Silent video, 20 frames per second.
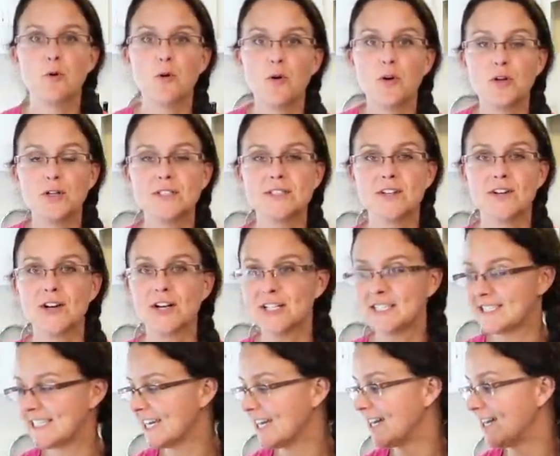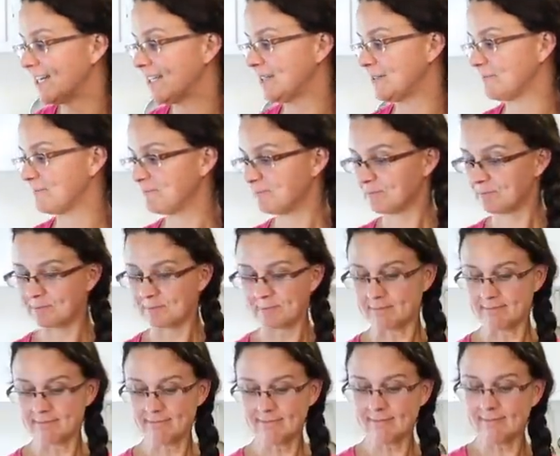rolls are done.
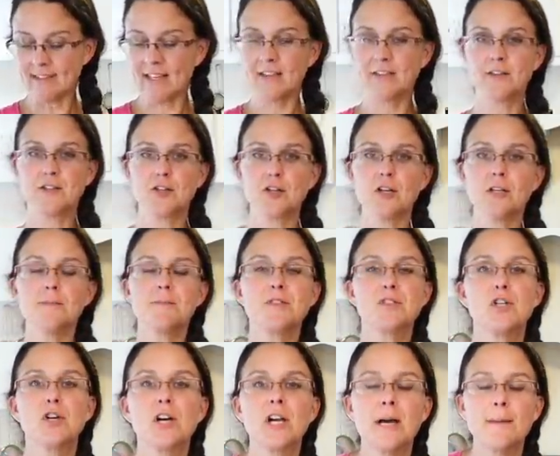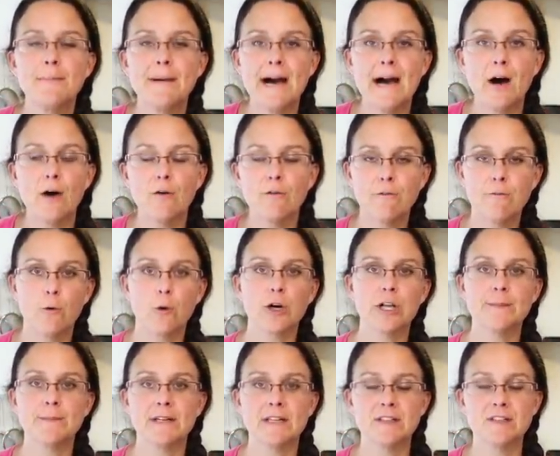The turnips took about
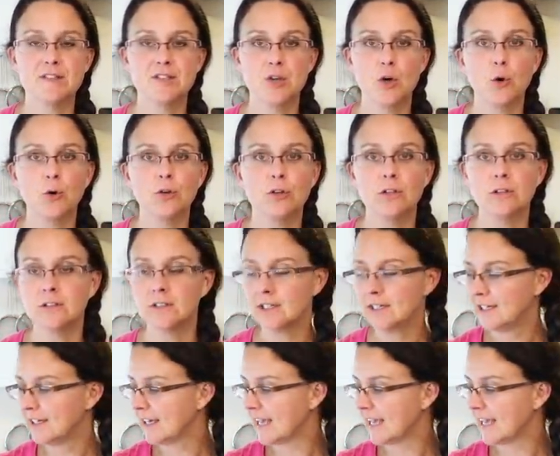40 minutes total